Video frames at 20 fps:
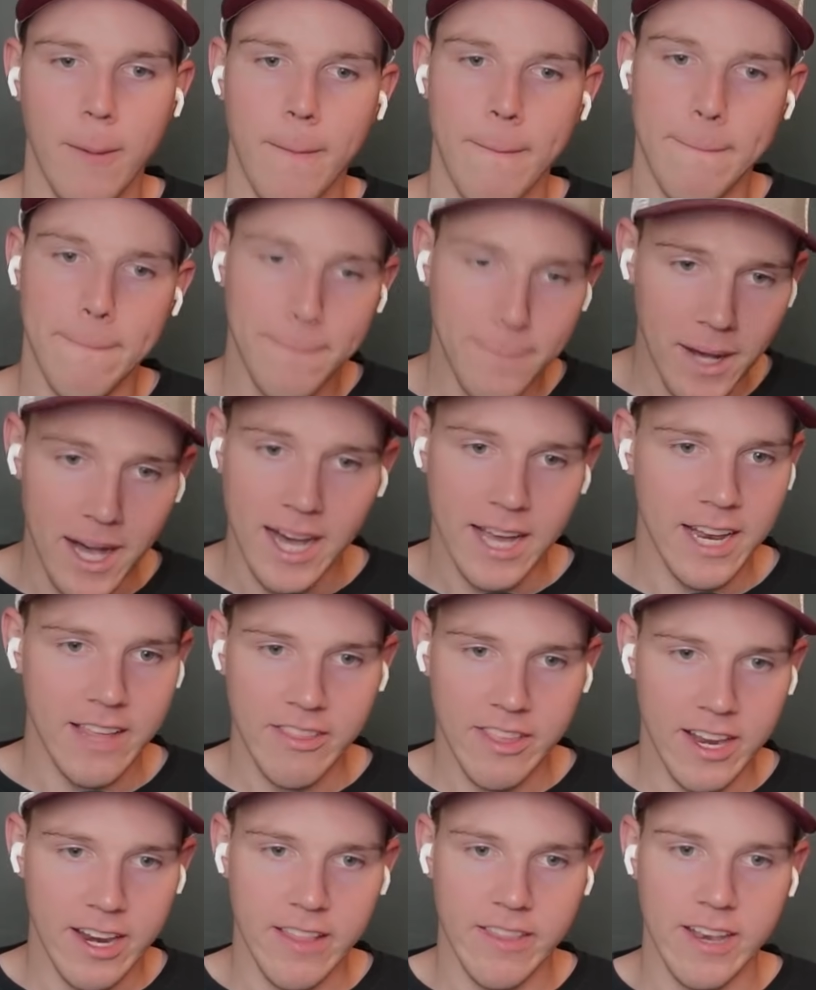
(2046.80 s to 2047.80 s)
but at
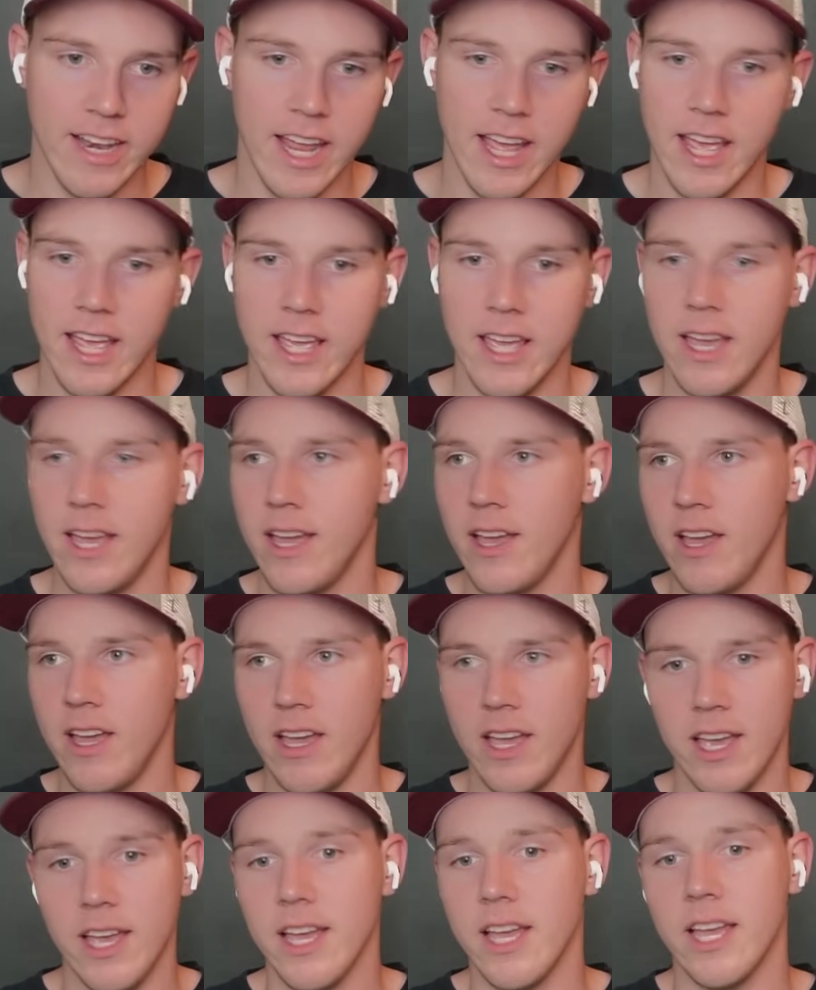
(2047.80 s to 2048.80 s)
the end of the day,
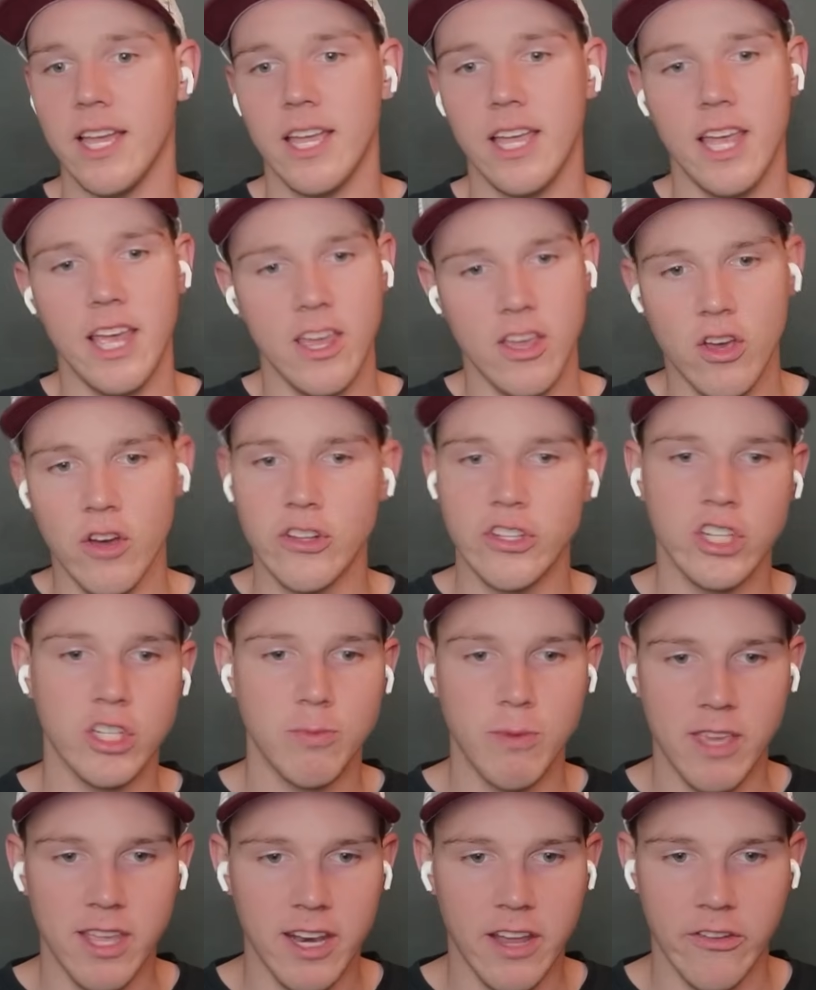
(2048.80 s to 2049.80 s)
he could just
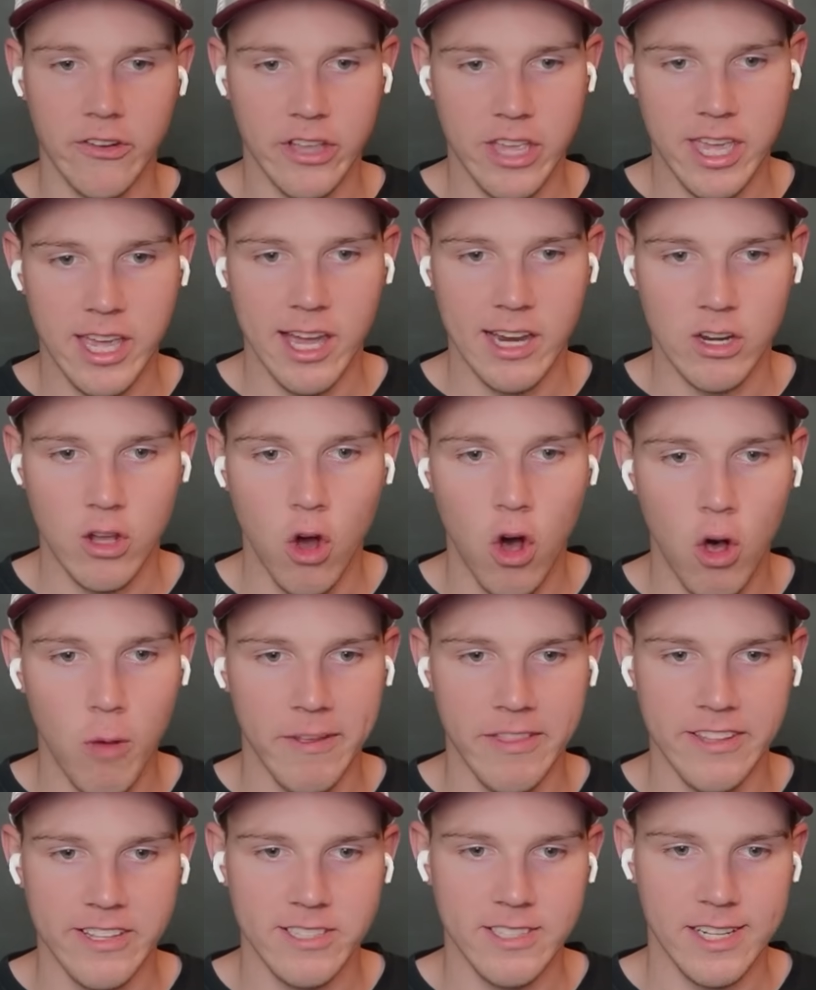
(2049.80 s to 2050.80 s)
be another Keon
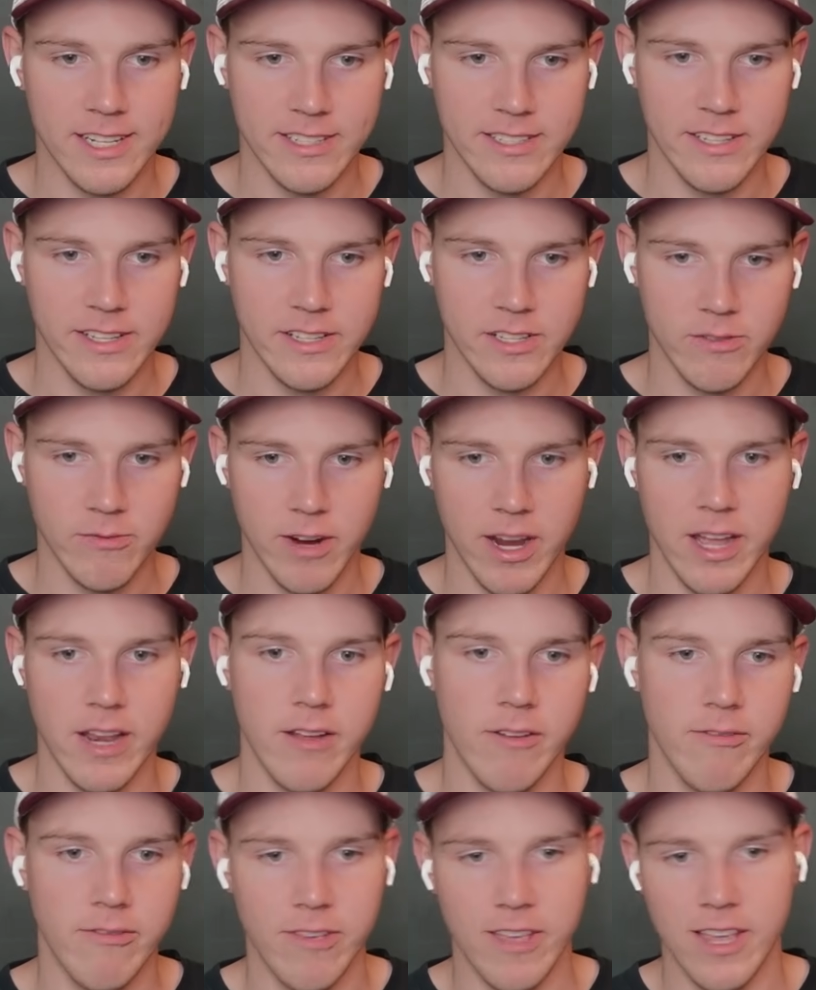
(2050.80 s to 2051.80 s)
Coleman this next season, right?
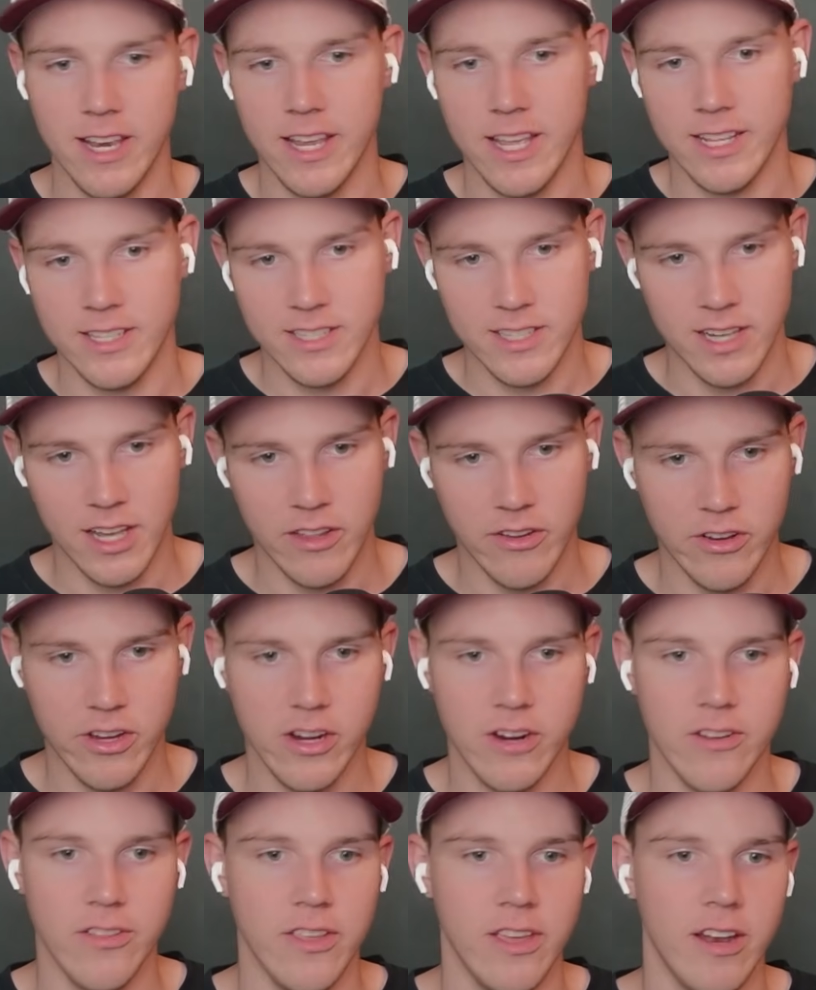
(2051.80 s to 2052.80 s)
If he needs another
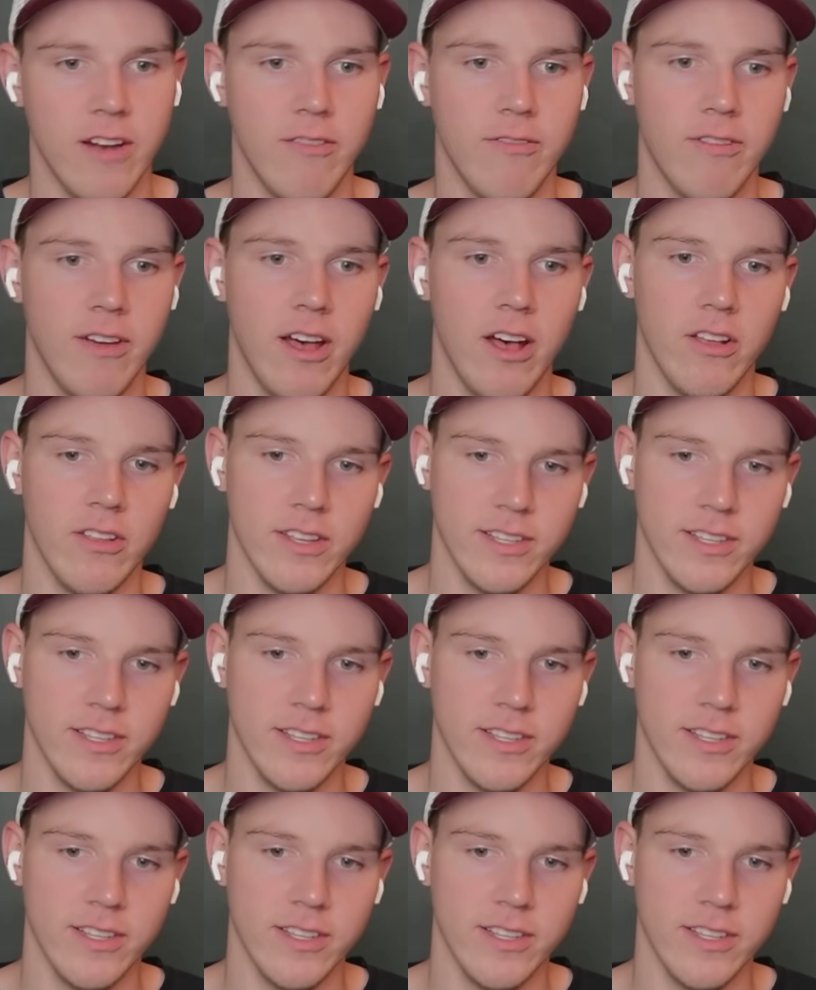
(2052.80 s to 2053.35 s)
year in the NFL, he's